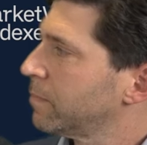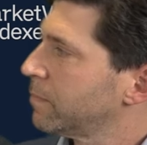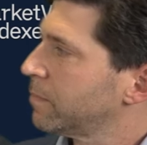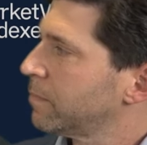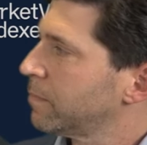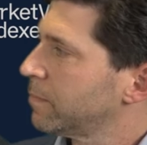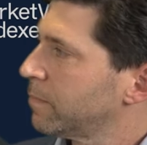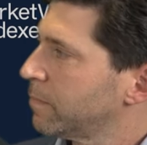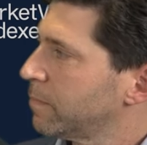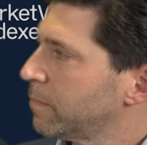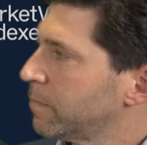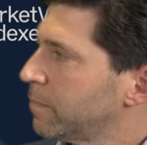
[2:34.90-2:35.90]

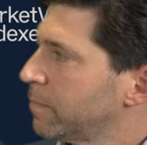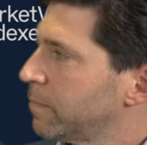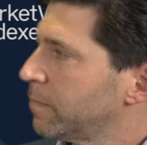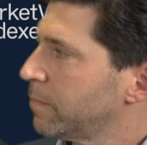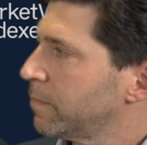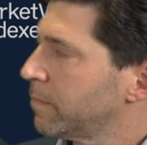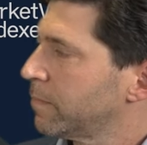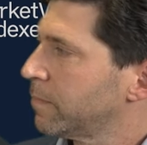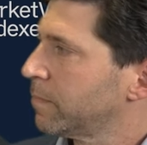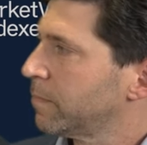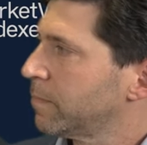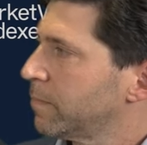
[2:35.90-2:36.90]

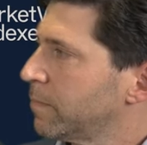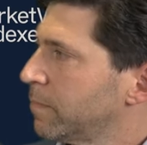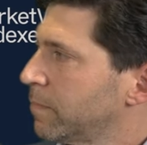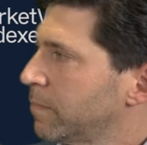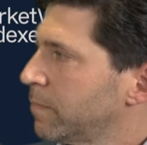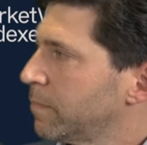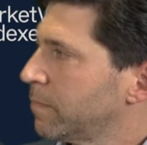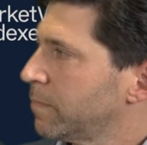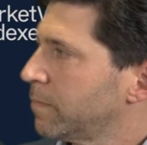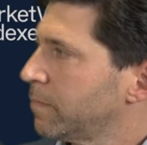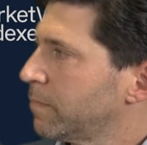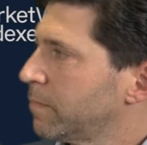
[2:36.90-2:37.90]

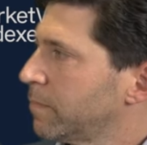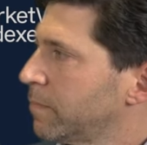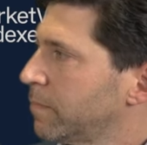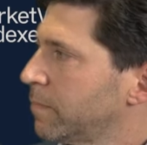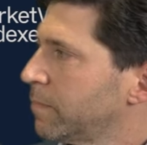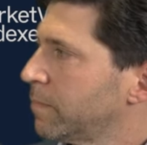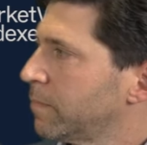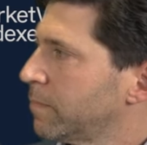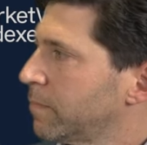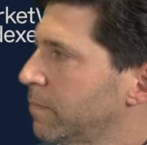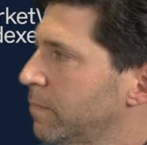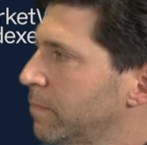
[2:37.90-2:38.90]

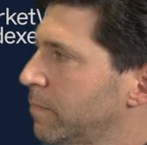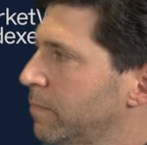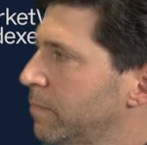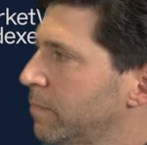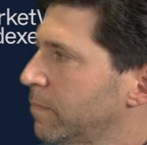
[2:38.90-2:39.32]
(silent)